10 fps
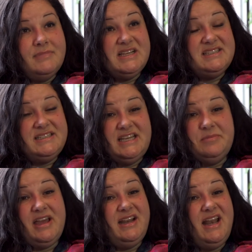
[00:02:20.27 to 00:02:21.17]

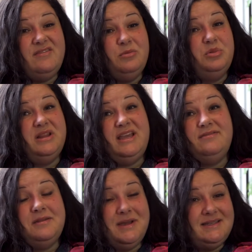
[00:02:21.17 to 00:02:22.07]
esteem. I didn't have belief
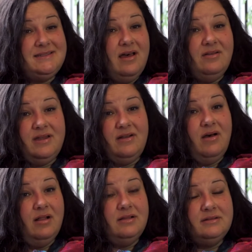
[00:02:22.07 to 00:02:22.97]
in myself at
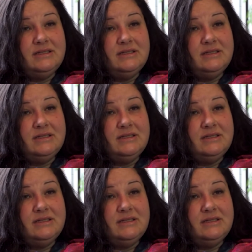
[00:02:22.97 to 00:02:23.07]
all.